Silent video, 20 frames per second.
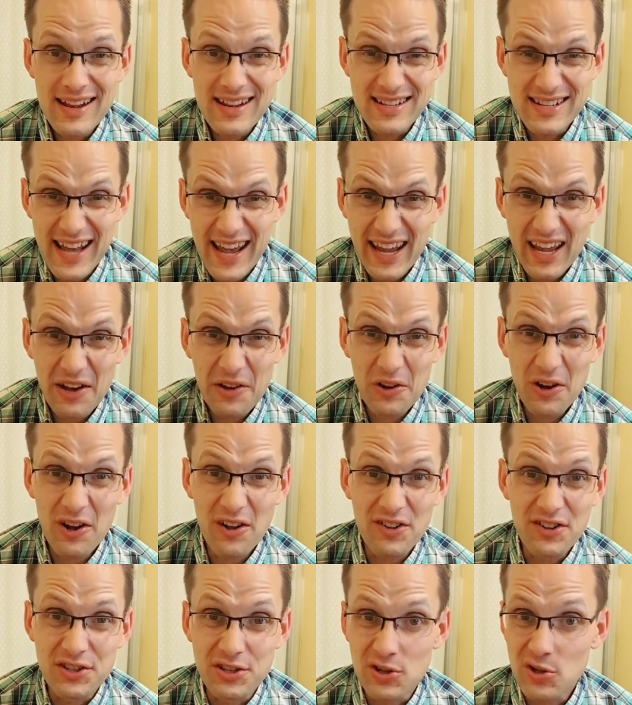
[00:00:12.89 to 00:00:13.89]
take out
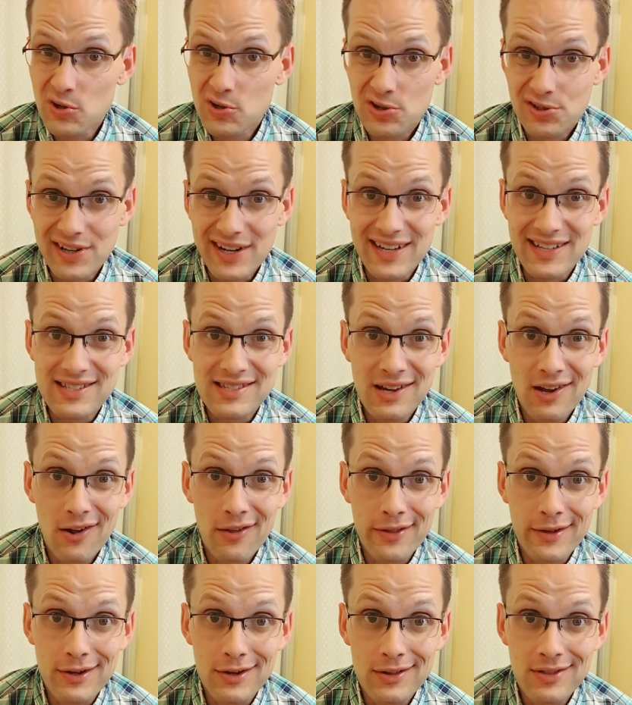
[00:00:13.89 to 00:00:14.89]
all the nutrients,
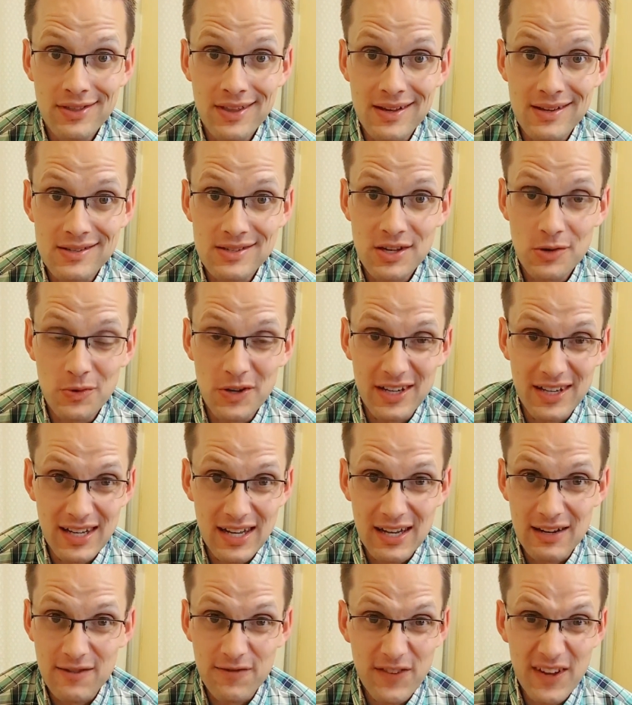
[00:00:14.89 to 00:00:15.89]
all the good things that we
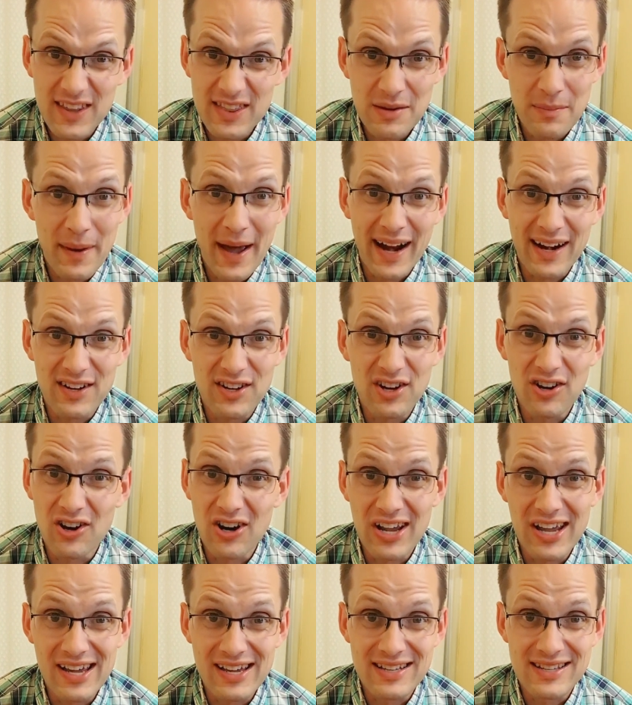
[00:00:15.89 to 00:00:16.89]
need, feed the
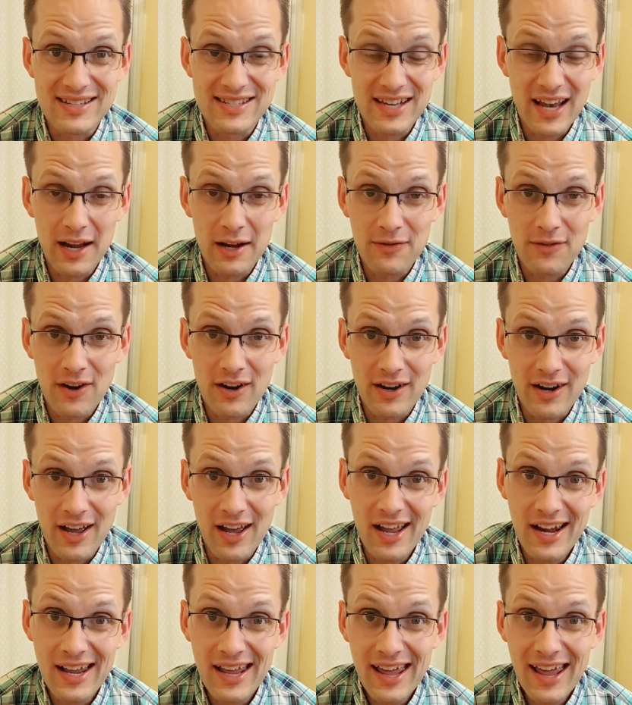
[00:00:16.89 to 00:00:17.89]
bacteria inside of our
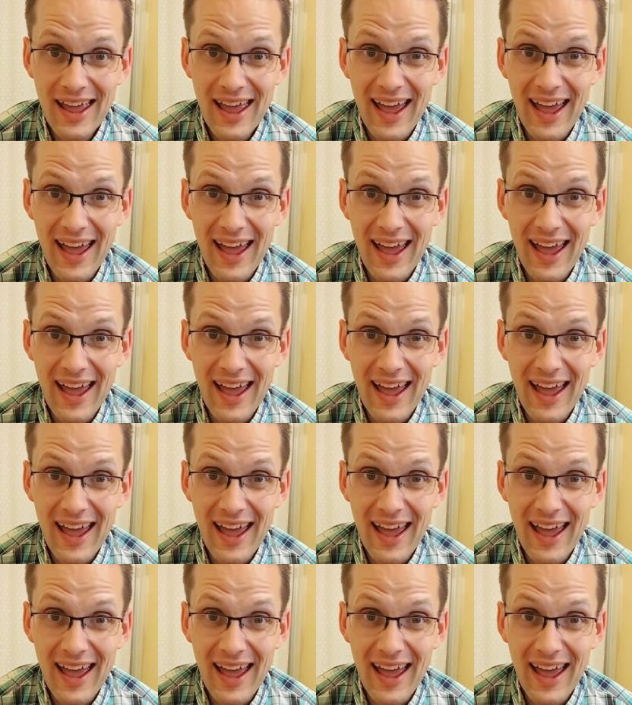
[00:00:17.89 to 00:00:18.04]
gut,